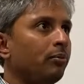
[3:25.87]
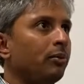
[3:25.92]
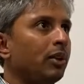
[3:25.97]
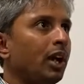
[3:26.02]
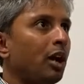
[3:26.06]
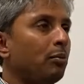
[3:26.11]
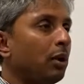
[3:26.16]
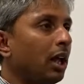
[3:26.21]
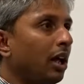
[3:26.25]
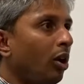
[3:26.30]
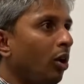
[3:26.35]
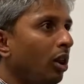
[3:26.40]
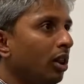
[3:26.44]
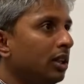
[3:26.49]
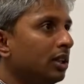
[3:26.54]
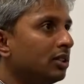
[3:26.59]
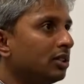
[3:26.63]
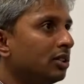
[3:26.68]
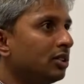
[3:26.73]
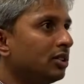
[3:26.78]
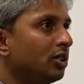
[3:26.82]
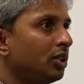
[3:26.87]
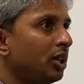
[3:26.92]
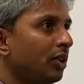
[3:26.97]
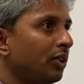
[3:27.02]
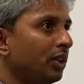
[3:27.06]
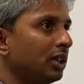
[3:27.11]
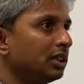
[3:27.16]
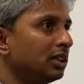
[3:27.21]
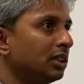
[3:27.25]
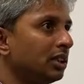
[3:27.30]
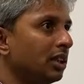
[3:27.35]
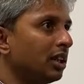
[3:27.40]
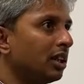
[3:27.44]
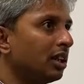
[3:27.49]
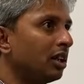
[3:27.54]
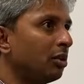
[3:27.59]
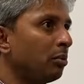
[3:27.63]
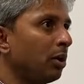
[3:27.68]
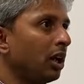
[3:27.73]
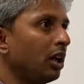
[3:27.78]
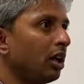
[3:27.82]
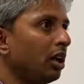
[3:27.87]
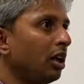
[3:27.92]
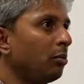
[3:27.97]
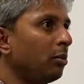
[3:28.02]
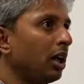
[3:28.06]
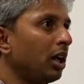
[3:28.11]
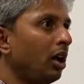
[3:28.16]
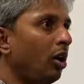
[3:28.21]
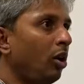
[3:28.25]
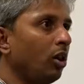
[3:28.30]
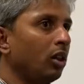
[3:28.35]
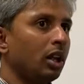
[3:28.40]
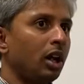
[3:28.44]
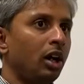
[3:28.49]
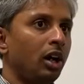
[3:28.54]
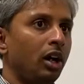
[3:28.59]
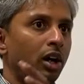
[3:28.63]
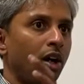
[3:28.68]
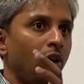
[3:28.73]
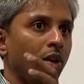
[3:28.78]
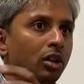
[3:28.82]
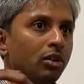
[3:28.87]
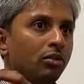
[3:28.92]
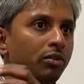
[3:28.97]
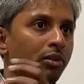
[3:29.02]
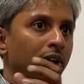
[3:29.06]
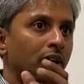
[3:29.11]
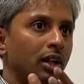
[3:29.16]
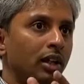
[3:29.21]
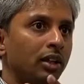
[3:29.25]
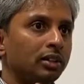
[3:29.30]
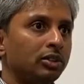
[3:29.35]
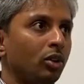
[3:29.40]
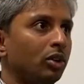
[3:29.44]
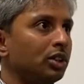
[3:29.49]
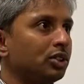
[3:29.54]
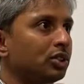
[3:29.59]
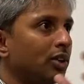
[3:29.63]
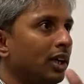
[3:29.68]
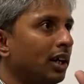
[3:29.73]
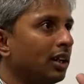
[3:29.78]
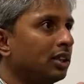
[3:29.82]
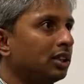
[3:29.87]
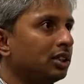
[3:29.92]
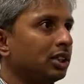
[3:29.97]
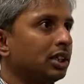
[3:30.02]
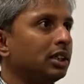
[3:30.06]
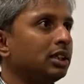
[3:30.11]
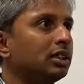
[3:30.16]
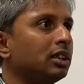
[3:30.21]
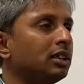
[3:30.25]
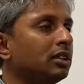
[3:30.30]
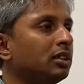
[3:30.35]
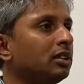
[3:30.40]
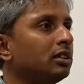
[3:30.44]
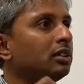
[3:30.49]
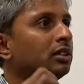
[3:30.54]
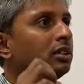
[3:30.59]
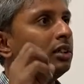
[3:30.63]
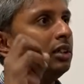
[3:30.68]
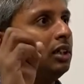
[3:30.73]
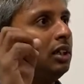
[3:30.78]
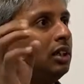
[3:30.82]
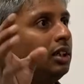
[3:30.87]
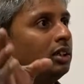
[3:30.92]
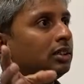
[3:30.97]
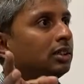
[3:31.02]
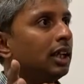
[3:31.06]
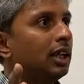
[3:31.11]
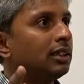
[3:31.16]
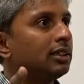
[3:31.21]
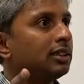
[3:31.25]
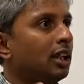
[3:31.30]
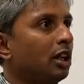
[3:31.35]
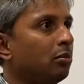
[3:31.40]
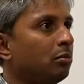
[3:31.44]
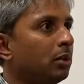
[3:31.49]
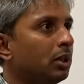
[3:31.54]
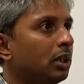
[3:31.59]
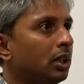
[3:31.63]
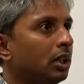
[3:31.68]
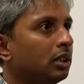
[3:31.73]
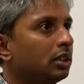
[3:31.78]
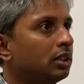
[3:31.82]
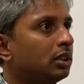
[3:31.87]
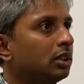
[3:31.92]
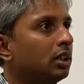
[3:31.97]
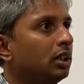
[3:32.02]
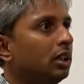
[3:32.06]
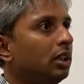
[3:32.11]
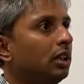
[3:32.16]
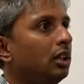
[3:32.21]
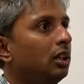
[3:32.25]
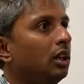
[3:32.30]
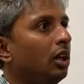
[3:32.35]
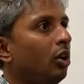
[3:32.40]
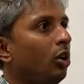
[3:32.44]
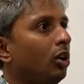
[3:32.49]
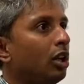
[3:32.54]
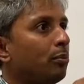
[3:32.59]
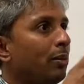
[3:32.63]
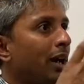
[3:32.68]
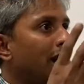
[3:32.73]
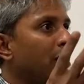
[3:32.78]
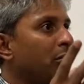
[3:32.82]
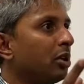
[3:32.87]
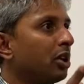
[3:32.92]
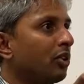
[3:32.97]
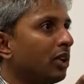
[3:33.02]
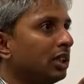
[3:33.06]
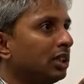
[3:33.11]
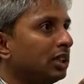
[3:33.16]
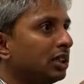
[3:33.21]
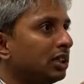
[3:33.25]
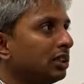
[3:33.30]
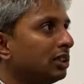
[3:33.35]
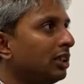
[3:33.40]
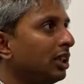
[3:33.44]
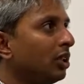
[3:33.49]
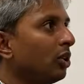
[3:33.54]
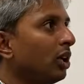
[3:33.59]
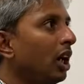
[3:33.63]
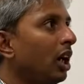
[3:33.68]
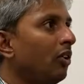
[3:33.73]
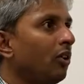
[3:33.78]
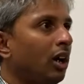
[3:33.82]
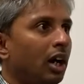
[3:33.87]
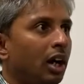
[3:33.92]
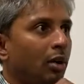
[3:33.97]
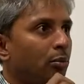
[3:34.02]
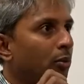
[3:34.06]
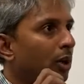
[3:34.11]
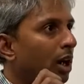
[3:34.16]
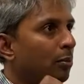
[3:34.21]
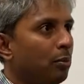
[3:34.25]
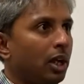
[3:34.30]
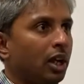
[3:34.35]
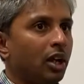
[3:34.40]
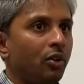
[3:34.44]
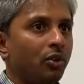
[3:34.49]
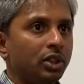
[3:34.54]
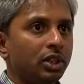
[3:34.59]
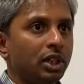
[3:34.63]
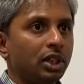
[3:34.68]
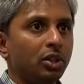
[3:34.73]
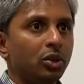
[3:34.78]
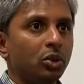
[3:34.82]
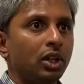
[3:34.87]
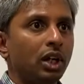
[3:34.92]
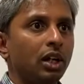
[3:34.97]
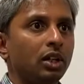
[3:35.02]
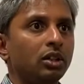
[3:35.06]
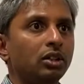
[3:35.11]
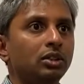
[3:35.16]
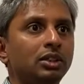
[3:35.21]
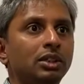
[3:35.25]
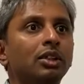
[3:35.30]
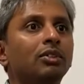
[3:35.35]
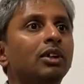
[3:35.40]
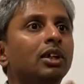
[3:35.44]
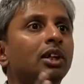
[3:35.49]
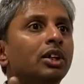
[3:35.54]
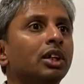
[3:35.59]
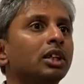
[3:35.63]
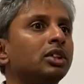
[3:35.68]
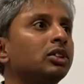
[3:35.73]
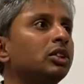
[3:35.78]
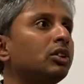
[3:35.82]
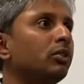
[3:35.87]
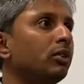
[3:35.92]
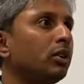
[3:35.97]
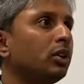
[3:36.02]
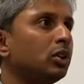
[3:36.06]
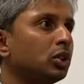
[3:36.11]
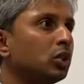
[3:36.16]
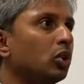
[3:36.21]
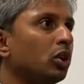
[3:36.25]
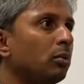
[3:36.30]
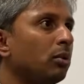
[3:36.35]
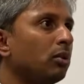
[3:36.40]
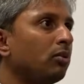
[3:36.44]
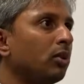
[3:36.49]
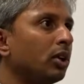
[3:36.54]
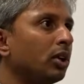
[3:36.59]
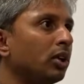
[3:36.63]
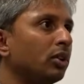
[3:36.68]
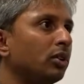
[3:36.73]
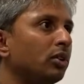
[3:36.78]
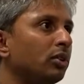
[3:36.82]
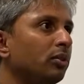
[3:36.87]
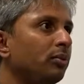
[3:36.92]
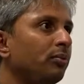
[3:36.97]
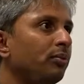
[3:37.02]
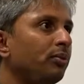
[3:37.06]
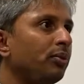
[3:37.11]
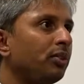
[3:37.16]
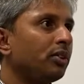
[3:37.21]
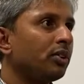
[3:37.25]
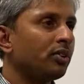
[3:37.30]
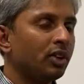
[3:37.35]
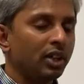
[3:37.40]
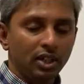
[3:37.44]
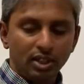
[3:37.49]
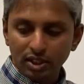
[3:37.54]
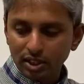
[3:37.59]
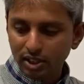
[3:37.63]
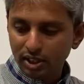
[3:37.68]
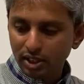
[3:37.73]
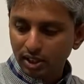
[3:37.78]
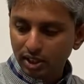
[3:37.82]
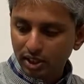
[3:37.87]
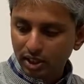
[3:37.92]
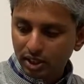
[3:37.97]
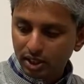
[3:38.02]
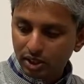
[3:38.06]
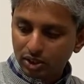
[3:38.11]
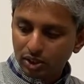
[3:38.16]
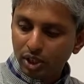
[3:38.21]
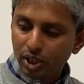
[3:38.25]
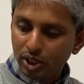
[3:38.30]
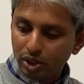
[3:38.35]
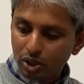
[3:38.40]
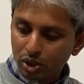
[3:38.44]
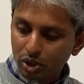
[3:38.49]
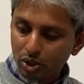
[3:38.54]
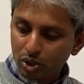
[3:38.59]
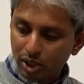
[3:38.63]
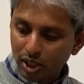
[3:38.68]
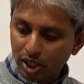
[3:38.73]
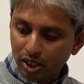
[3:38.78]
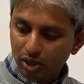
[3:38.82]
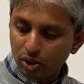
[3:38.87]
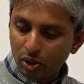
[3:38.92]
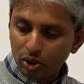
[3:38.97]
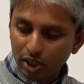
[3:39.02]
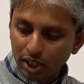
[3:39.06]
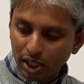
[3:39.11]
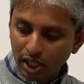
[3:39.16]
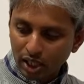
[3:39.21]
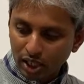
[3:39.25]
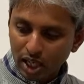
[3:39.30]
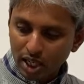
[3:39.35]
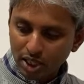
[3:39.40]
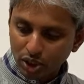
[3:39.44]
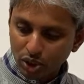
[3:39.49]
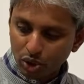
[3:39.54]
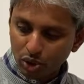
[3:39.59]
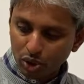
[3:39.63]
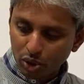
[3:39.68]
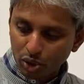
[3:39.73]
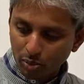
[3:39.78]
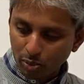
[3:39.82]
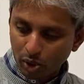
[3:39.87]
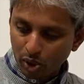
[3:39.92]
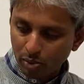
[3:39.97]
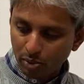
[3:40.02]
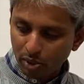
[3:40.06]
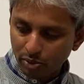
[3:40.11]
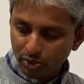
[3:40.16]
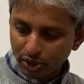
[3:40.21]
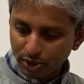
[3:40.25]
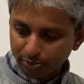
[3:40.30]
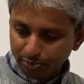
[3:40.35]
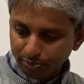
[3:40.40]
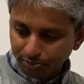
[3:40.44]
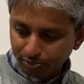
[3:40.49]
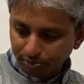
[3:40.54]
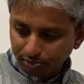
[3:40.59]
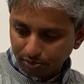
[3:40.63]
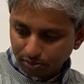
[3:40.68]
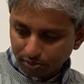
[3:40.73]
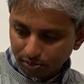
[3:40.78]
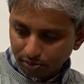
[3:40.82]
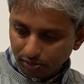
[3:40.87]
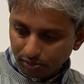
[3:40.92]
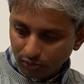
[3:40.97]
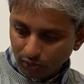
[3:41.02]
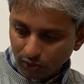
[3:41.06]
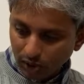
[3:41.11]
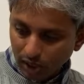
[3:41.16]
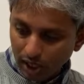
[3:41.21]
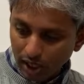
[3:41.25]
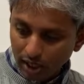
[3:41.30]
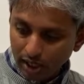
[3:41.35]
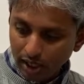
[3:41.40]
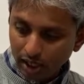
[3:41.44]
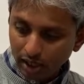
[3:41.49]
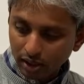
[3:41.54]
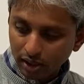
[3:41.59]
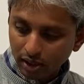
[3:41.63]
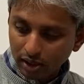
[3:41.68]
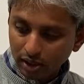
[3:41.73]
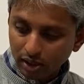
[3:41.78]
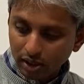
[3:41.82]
apply all these theories in there. Apply all the funnels, all the strategies, sales numbers, all the parameterizations that you have. Apply everything to that. See whether it is suitable for you. Right? So you need to do that. Don't get attached to your problems. And then